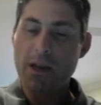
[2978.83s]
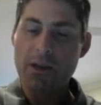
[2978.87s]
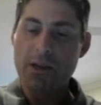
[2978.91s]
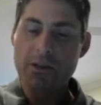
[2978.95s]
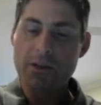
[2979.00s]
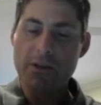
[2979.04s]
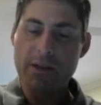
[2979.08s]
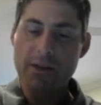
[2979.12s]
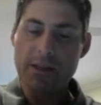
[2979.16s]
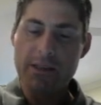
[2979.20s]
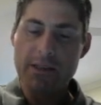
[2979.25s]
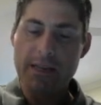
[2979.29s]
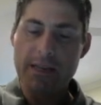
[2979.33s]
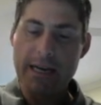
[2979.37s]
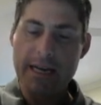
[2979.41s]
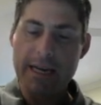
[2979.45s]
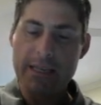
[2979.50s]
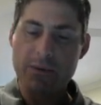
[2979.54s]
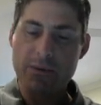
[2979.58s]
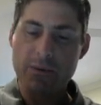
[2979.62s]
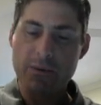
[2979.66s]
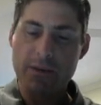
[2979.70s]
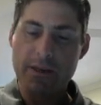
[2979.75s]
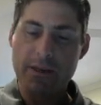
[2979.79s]
So these
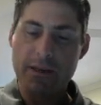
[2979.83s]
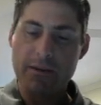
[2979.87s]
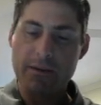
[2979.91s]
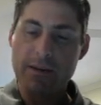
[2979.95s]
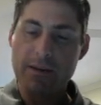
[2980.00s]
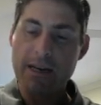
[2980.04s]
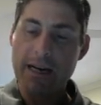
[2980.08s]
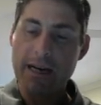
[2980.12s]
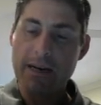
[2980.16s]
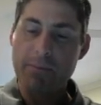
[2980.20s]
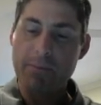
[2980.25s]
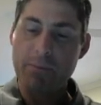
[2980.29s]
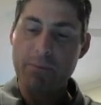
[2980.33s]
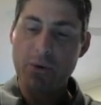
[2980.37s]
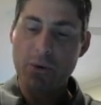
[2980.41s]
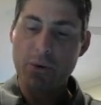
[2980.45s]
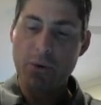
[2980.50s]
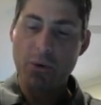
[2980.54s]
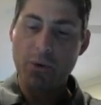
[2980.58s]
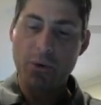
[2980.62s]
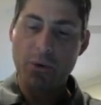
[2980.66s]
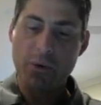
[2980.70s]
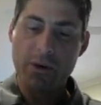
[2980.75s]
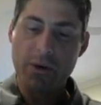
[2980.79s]
guys would get kind of
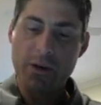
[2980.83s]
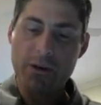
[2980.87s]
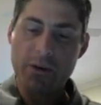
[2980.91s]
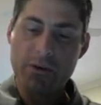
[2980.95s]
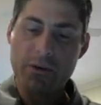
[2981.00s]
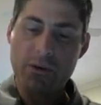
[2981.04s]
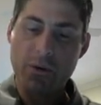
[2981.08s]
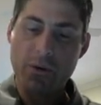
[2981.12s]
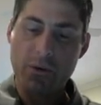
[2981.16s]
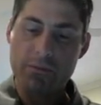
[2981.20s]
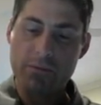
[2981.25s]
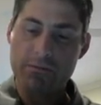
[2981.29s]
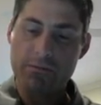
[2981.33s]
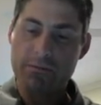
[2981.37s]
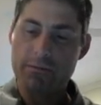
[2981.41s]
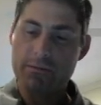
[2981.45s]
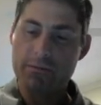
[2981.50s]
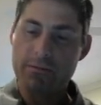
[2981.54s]
pulled toward...